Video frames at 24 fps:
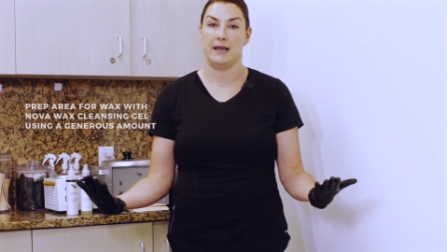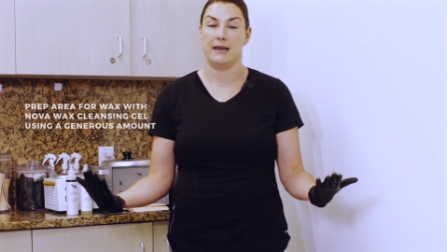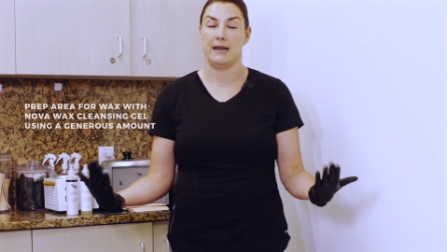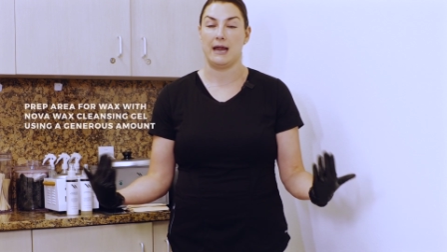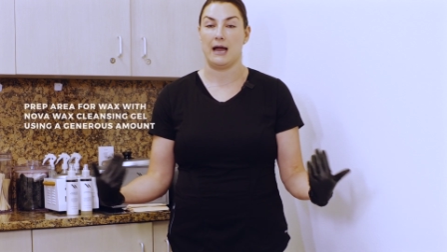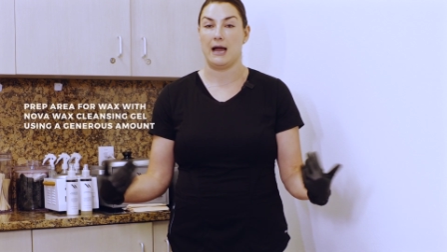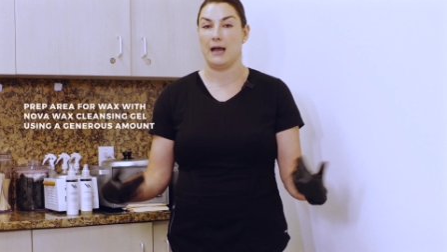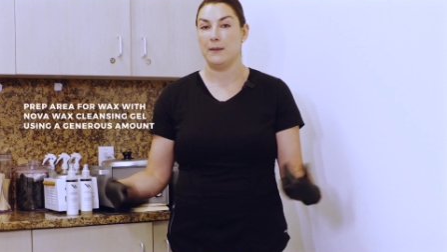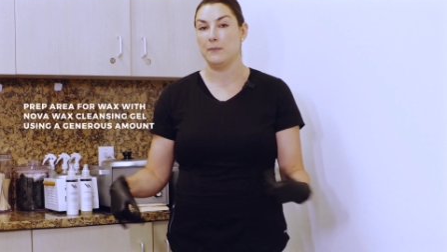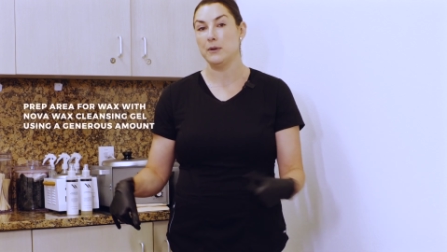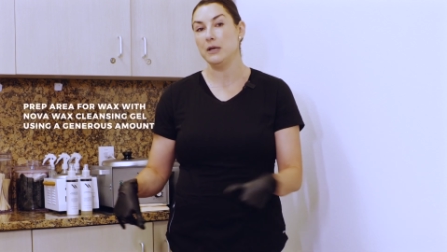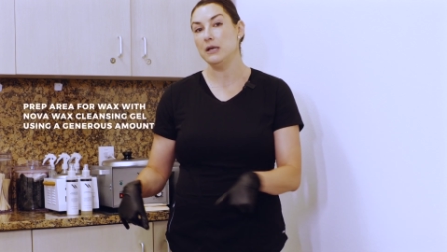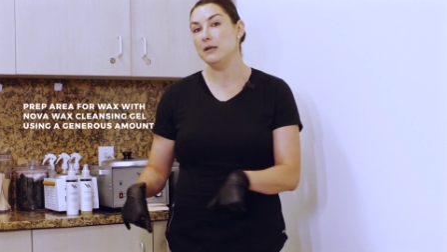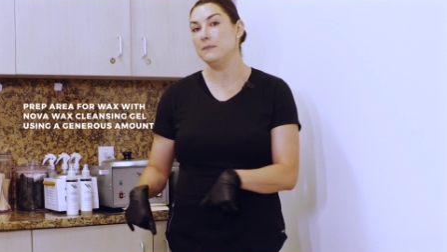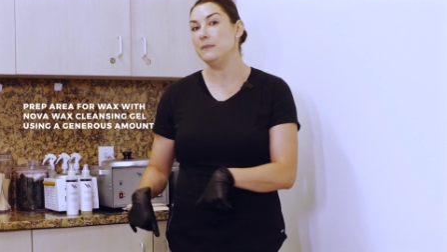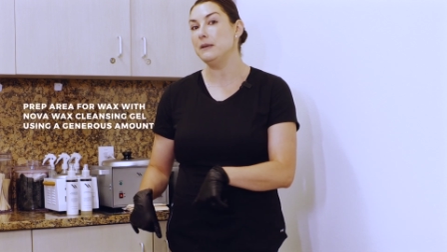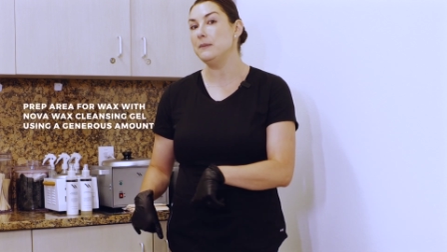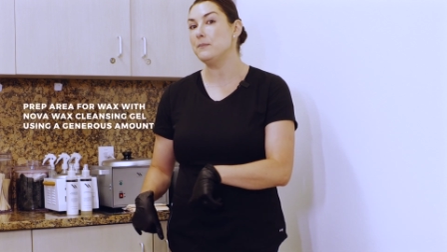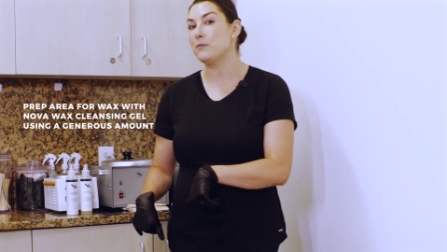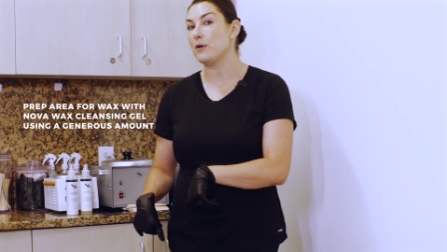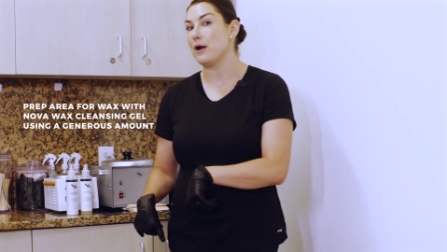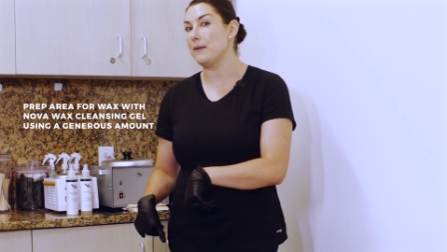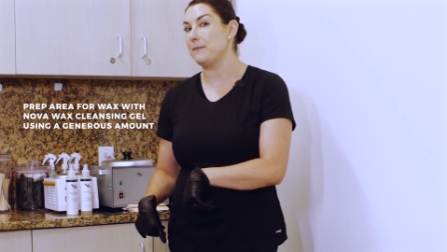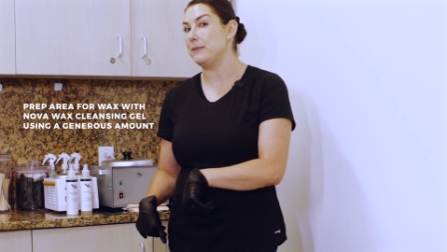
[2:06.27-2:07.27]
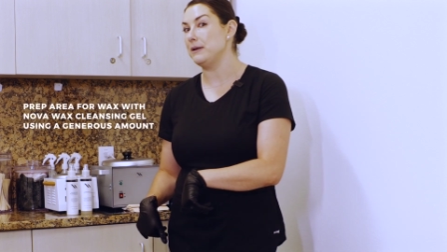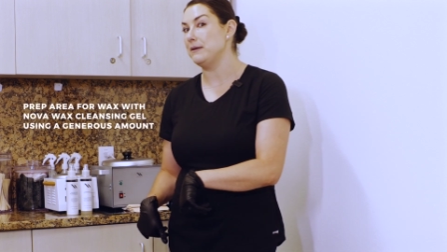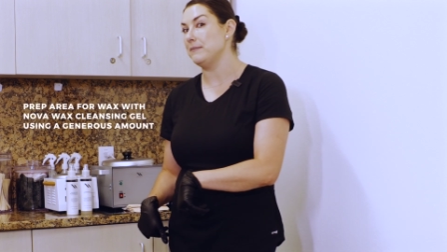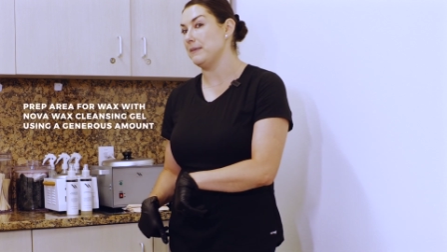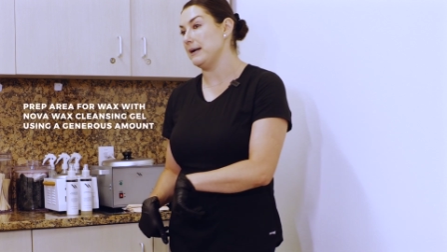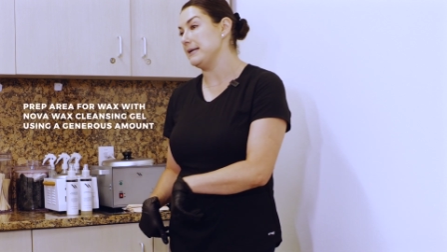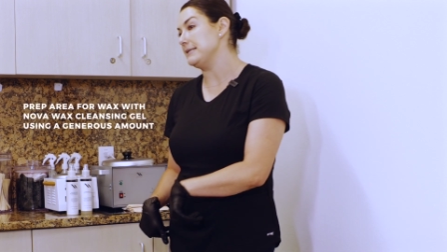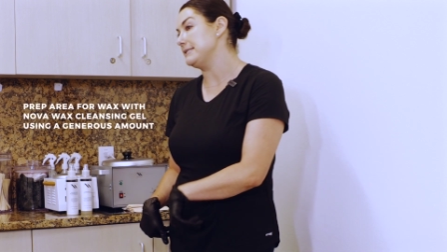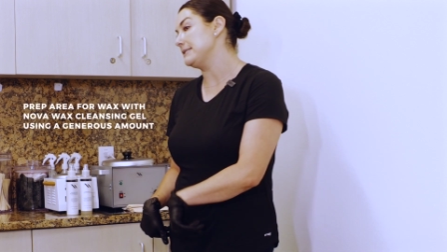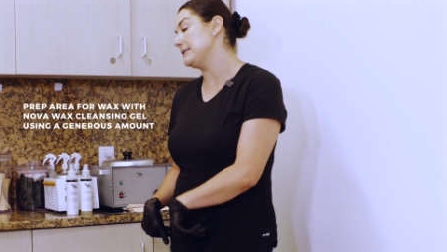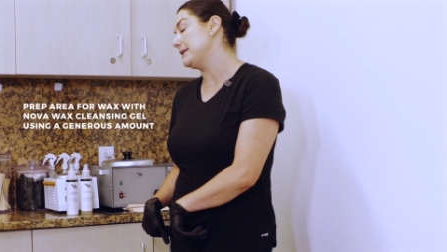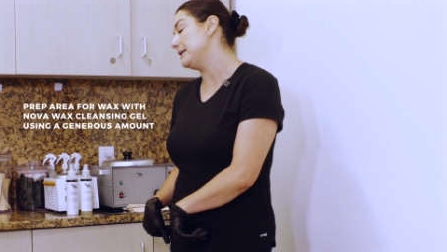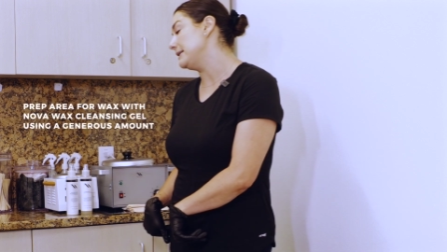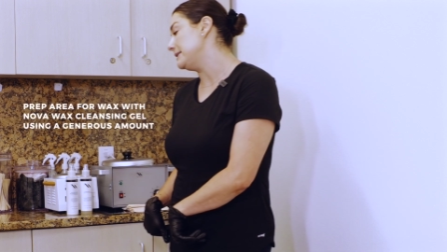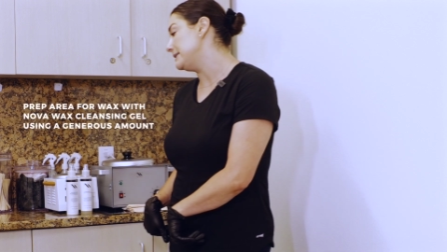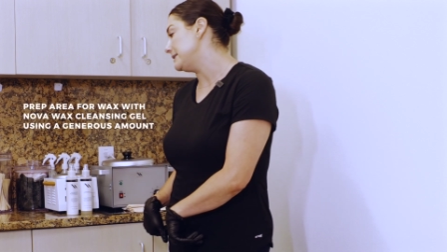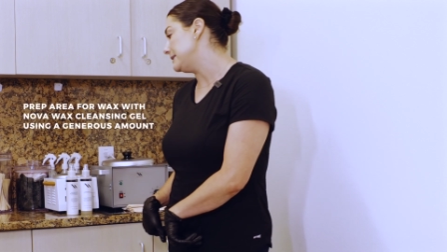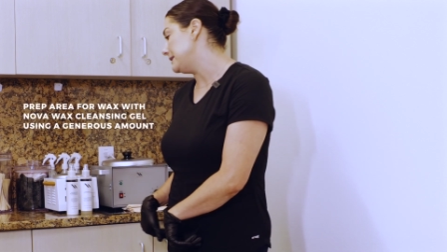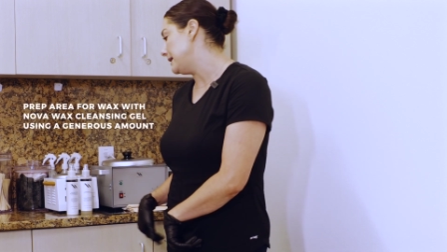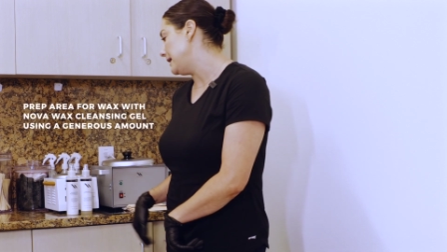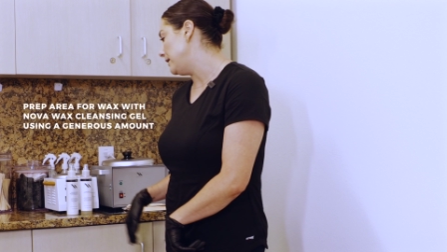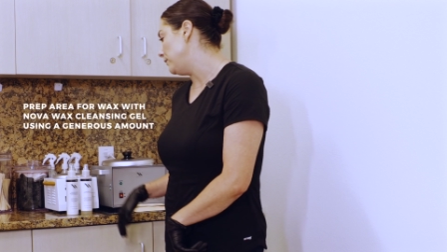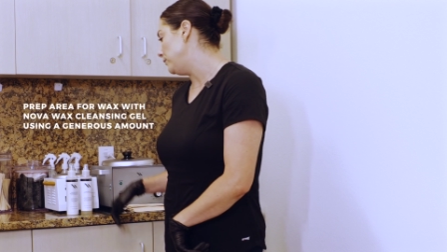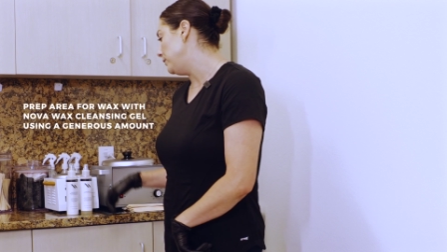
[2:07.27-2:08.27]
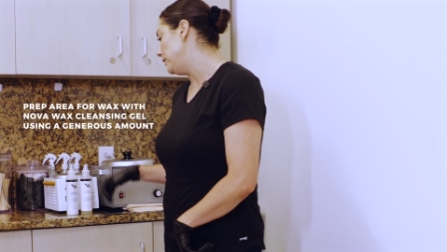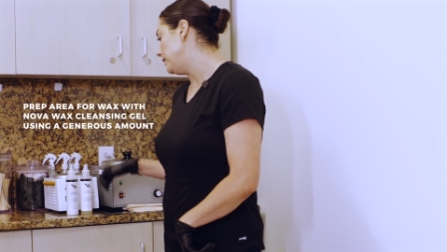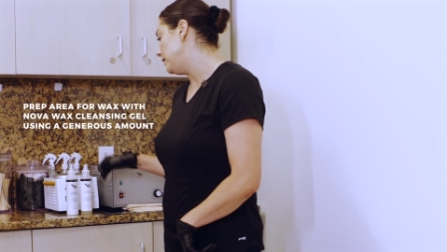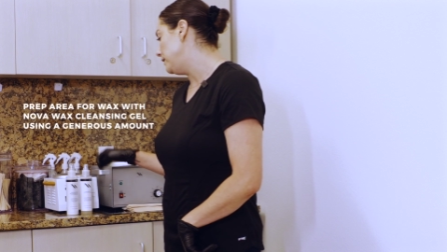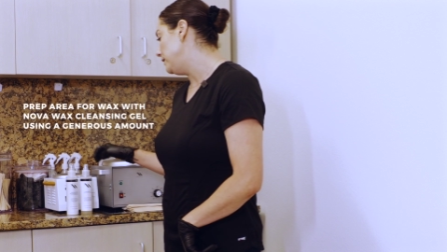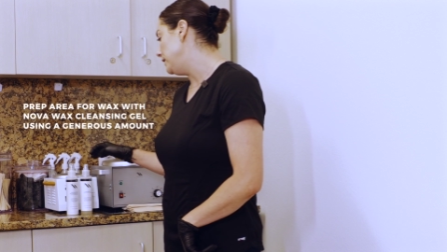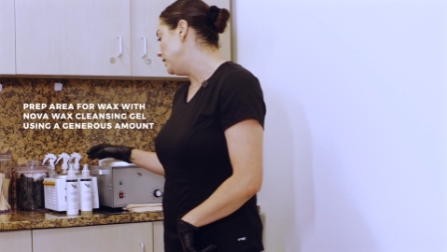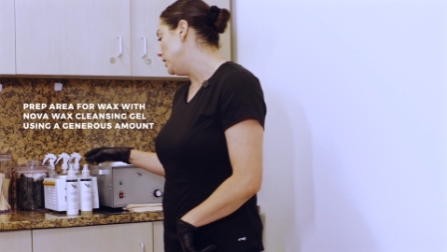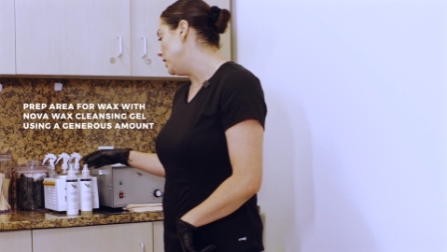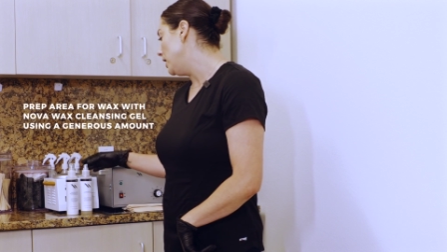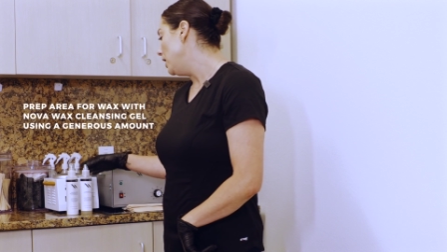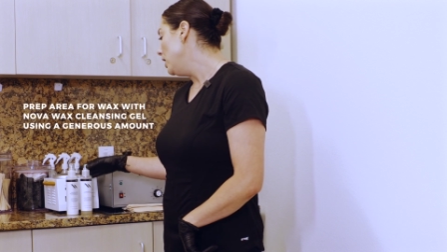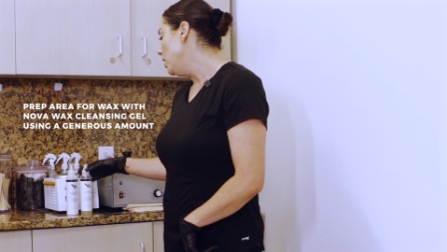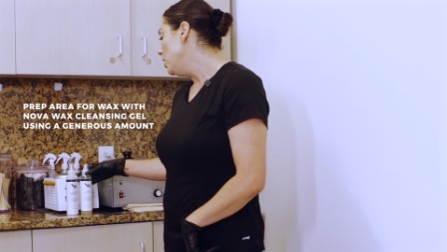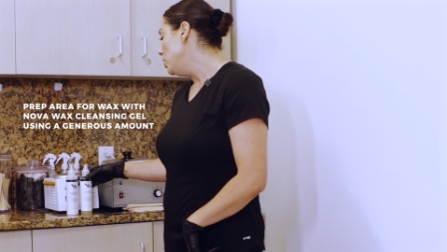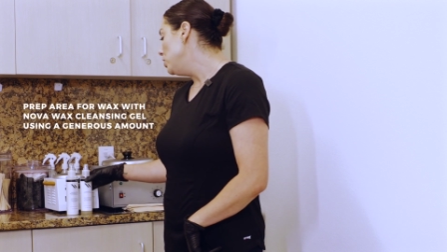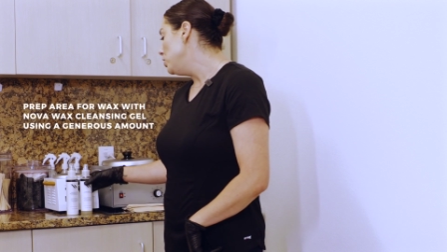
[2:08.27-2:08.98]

And I'm gonna be prepping my skin today with the